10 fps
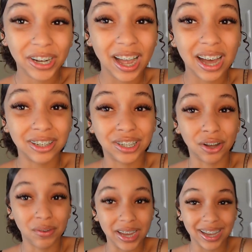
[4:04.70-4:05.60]
forgot how
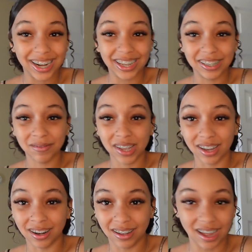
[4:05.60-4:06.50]
showy it is. I'm not
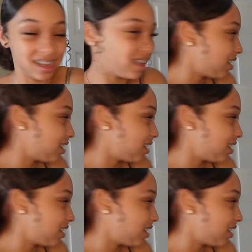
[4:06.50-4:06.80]
gonna lie